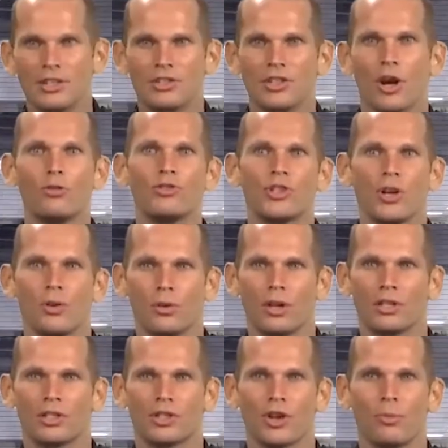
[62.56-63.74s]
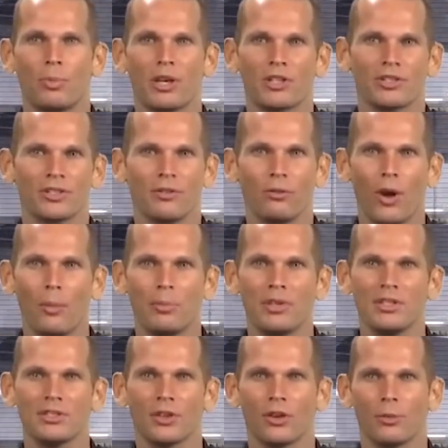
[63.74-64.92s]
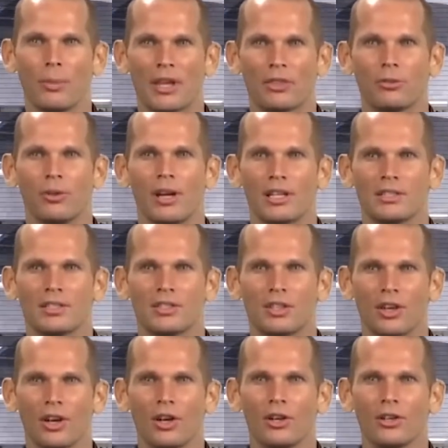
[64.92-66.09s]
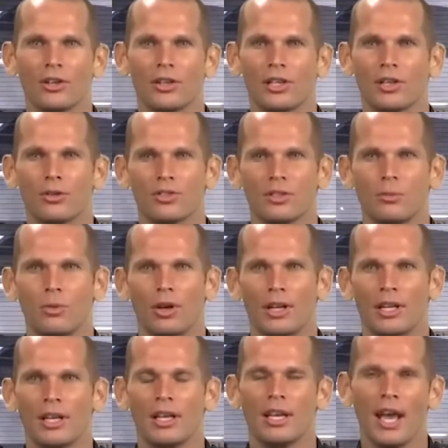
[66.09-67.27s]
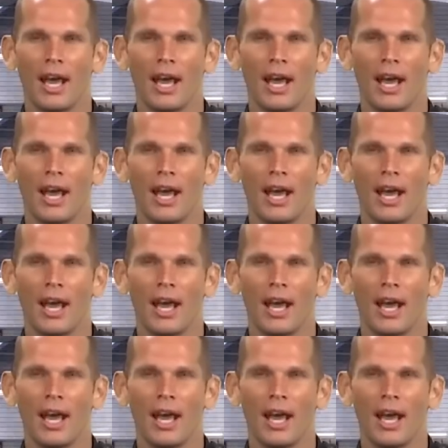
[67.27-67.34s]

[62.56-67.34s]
it is no joke to show pictures of weapons or make threats to hurt or kill someone